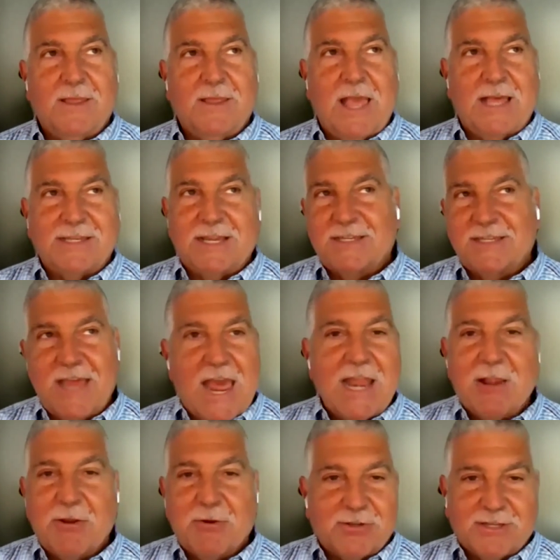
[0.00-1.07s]
as I sat
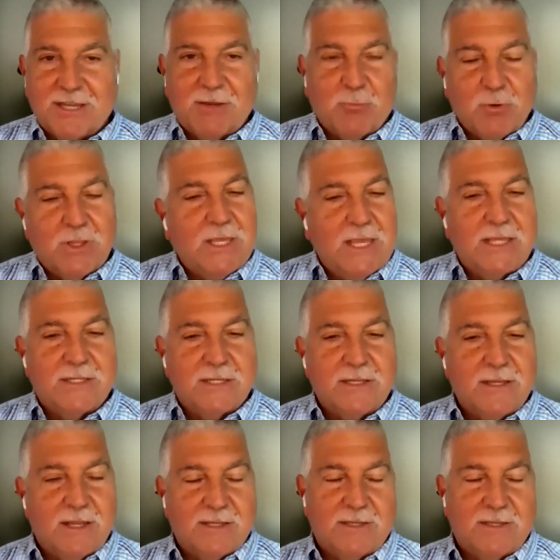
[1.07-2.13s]
here, it really is
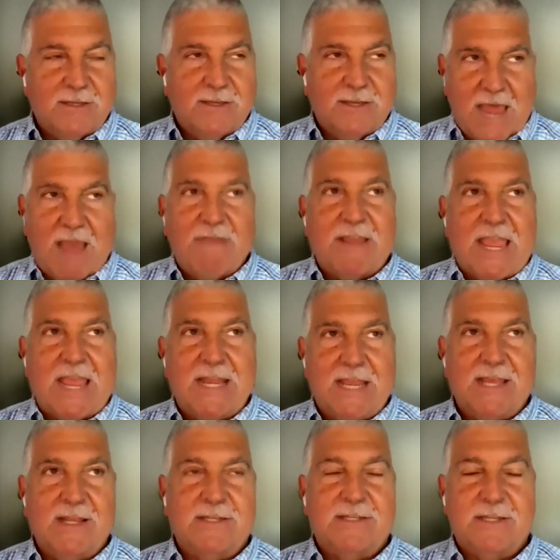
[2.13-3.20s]
navigating
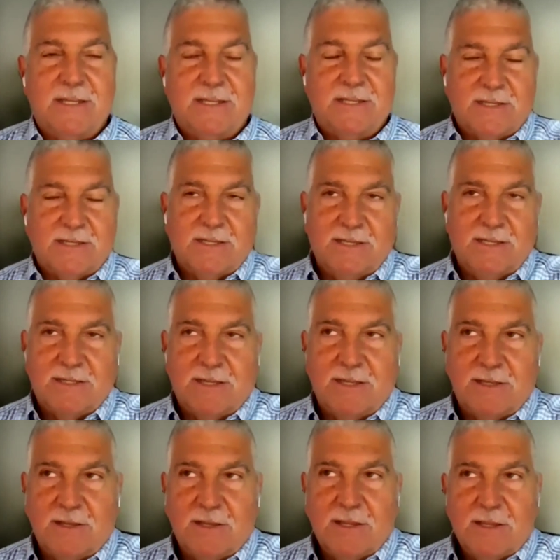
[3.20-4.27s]
it is
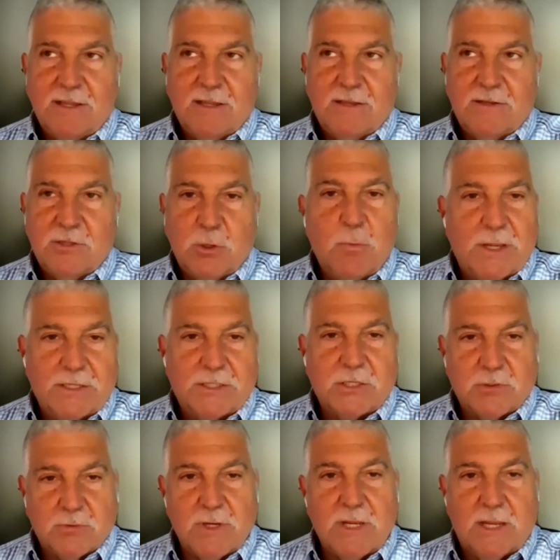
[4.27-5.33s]
a two-way
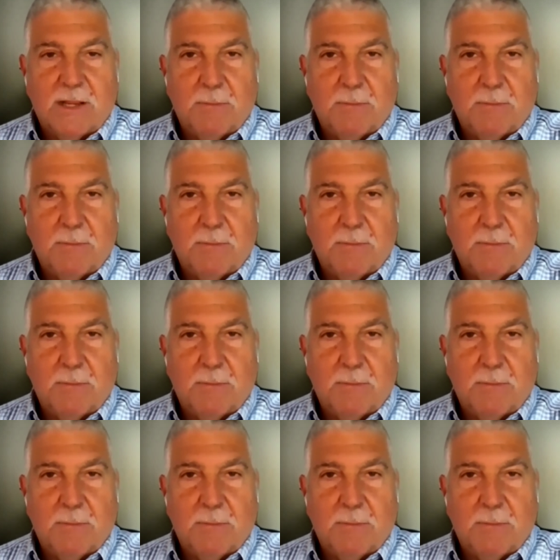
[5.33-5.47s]
street.